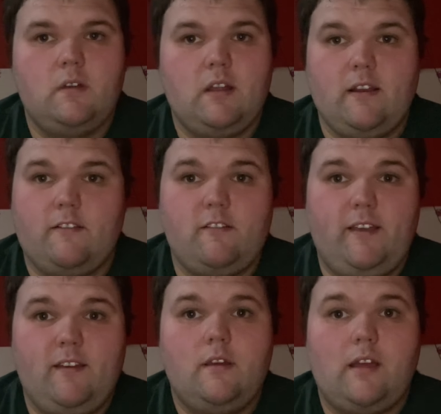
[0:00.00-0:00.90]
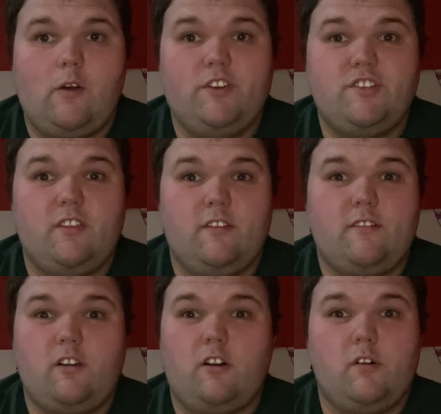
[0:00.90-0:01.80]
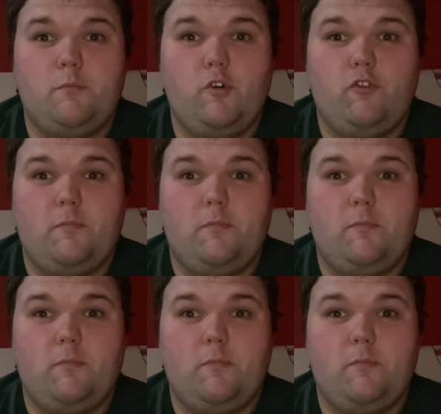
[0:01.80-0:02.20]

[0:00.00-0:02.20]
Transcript: Honestly, I wish the star removal